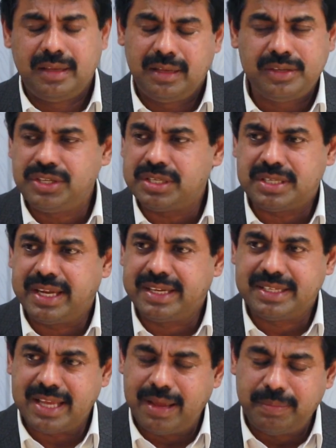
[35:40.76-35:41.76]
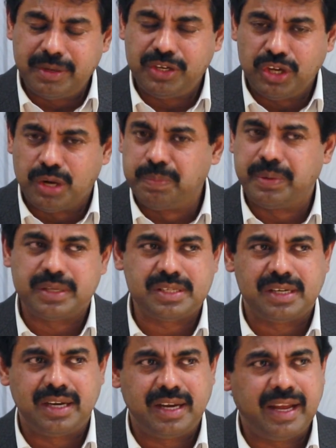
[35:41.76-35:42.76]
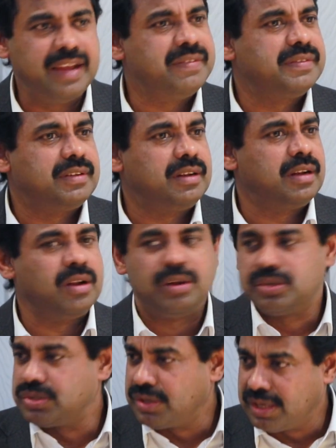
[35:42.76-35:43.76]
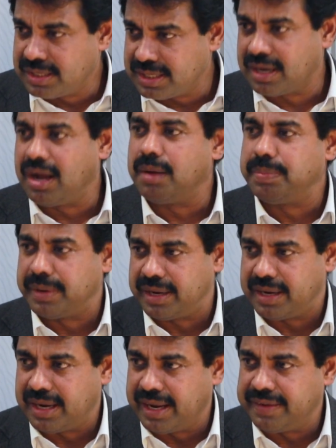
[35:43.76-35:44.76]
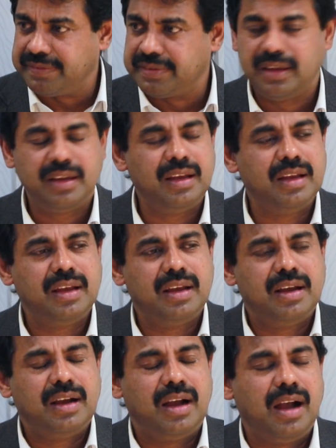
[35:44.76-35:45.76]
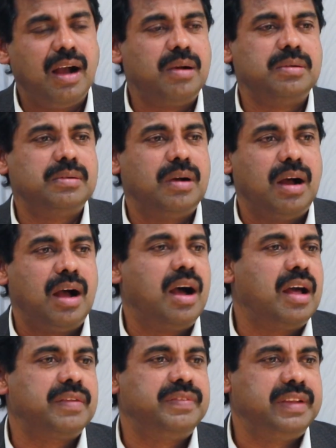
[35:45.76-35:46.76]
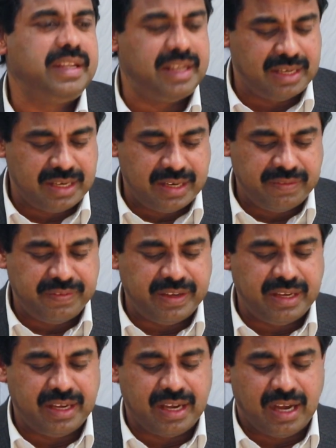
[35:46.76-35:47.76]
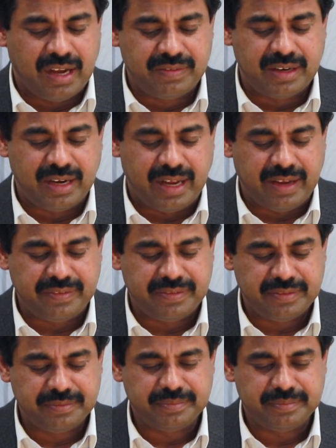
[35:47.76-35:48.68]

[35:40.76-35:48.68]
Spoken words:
You just examine your personal life and also as a corporate life. How are we living our life?